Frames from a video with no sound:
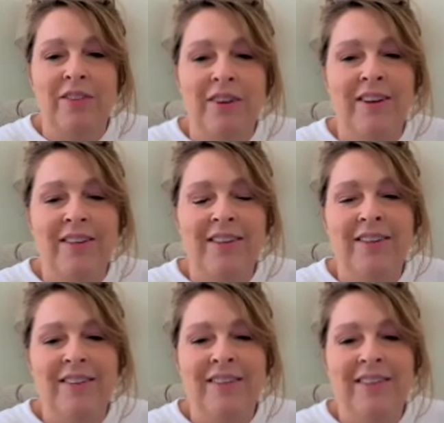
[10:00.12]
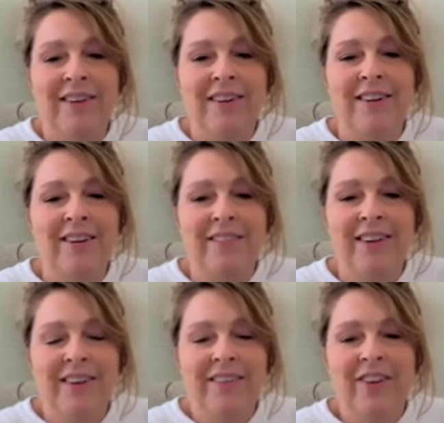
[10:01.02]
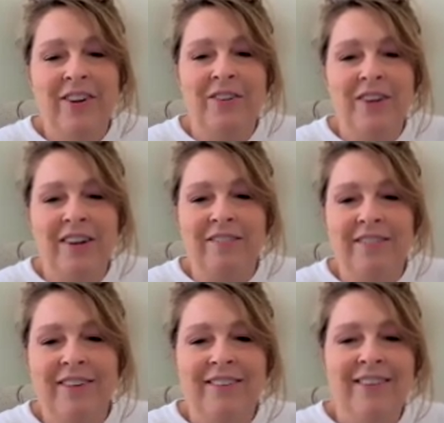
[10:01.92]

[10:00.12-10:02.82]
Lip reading: caught in that cycle. Yeah.